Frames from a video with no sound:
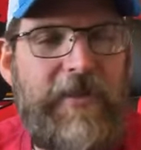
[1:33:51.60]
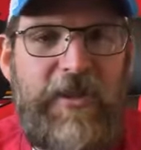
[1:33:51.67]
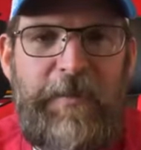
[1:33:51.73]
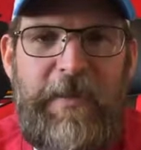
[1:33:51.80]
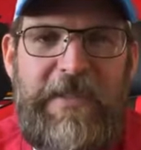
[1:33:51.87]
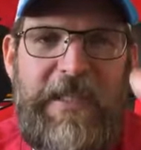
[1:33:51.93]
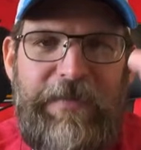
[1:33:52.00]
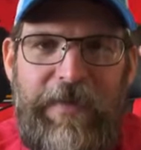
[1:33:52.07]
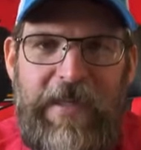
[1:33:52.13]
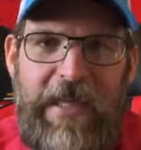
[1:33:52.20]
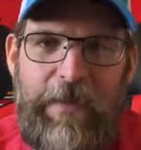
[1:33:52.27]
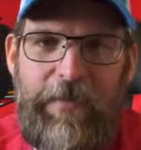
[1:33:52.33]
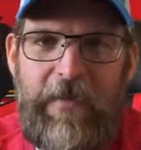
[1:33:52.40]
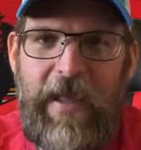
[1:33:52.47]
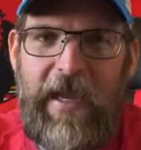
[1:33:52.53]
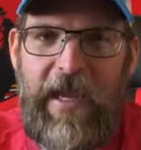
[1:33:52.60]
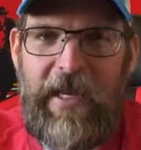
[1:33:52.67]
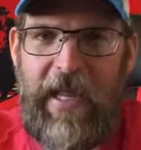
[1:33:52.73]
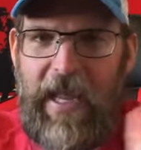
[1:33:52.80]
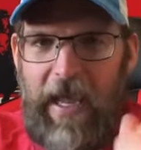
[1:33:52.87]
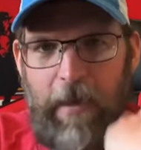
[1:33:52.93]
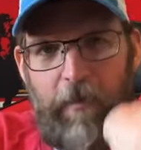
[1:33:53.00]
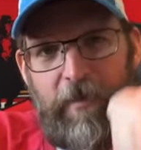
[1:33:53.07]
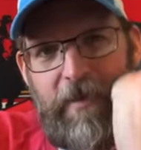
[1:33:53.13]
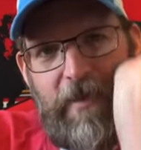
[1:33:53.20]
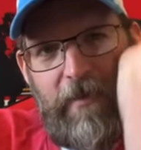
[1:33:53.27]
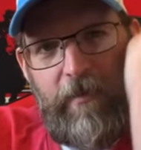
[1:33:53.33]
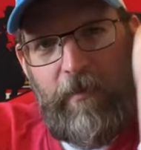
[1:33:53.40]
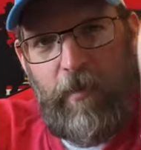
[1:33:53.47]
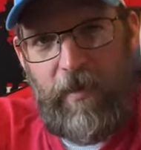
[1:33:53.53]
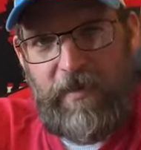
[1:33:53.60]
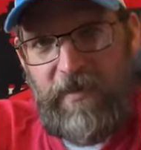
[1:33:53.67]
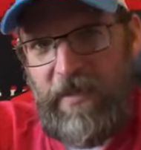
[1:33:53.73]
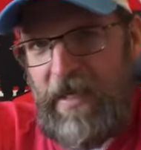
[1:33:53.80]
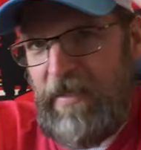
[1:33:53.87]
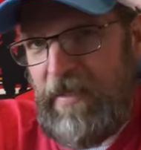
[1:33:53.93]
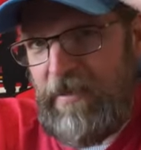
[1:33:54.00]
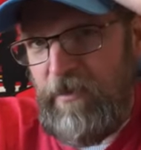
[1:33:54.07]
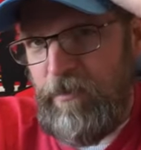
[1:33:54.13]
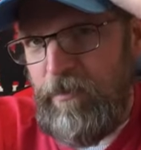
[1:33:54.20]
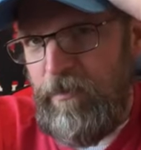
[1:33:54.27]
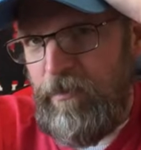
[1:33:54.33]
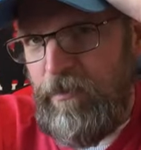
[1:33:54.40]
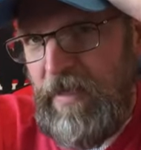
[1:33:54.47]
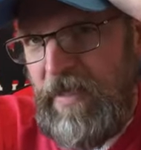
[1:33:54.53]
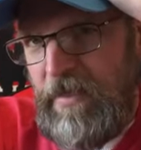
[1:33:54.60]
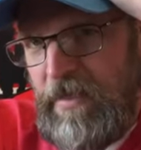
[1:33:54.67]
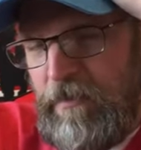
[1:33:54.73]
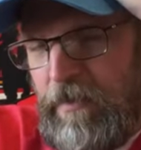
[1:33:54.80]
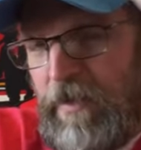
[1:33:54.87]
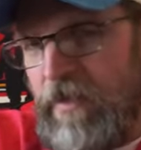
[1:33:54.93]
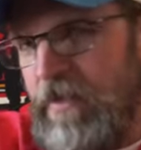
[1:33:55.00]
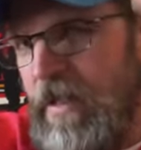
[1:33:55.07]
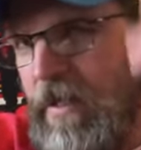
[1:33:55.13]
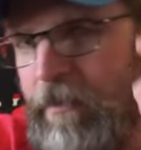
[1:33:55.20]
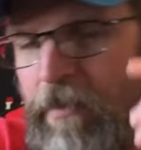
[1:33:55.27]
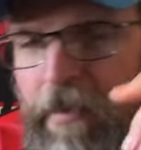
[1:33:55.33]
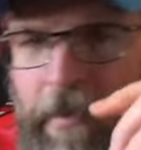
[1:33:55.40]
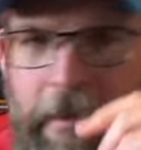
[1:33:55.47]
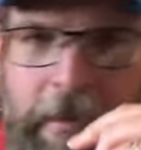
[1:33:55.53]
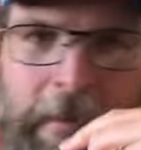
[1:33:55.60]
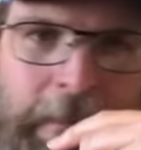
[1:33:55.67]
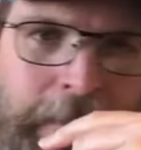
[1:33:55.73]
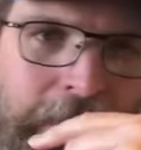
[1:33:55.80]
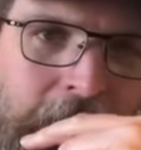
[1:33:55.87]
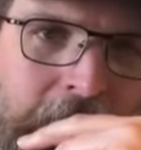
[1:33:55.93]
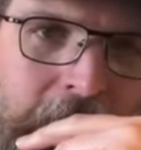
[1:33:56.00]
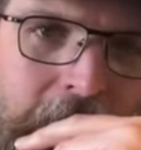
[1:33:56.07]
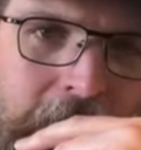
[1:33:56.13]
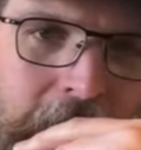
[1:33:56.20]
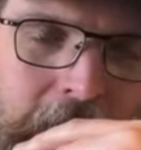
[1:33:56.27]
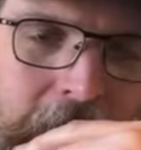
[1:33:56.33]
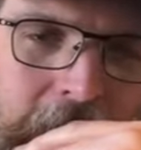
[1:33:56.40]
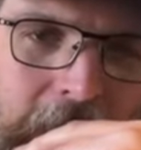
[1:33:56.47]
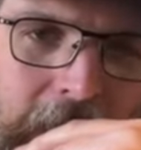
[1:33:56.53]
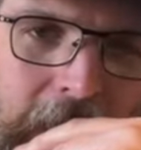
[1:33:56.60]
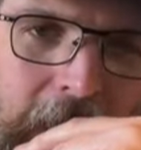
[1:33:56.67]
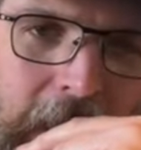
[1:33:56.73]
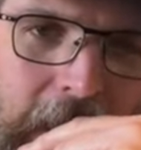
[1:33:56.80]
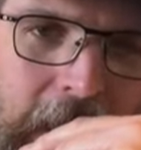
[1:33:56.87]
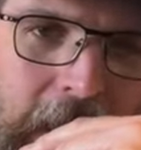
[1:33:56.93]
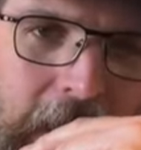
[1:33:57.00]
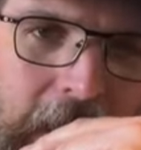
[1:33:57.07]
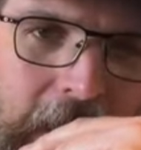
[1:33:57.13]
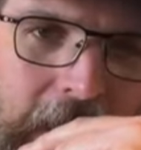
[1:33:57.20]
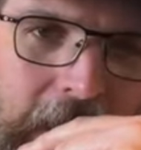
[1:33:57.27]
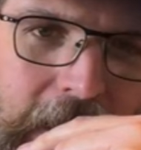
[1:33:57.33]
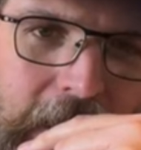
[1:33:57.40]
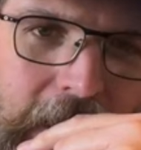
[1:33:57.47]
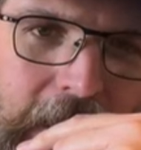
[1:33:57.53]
a specific name for that kind of hat with the one side that's pinned and built up. I